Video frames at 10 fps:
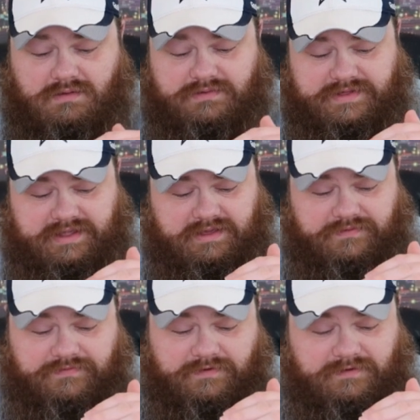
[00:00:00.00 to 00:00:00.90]
thank
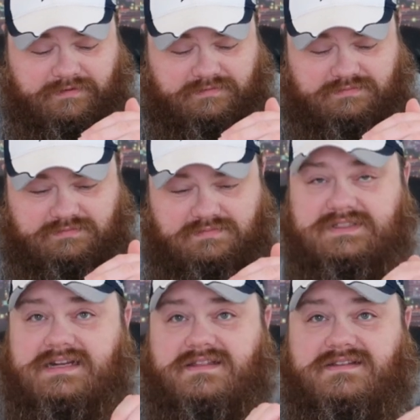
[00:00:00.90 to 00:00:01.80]
you for
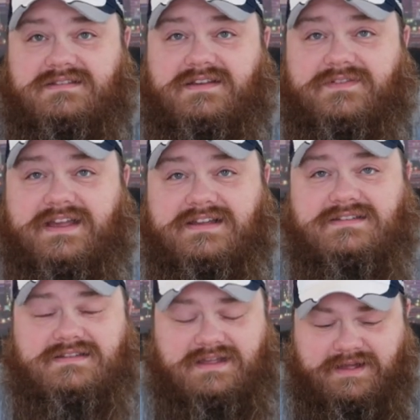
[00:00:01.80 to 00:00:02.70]
sending this stuff,
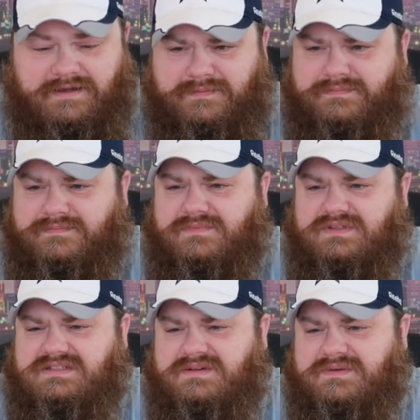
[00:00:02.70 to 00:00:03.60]
guys. You
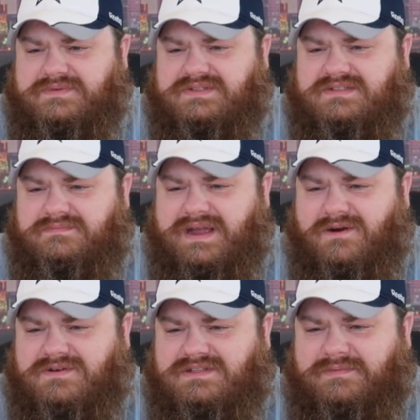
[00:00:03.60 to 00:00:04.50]
said it was
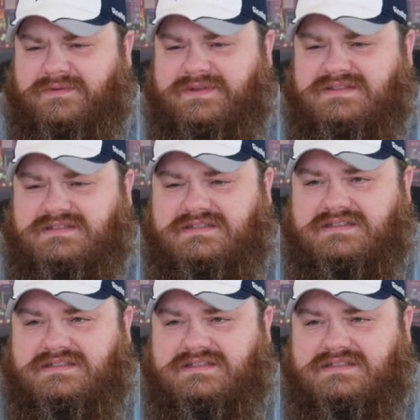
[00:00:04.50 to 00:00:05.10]
Power Supplements?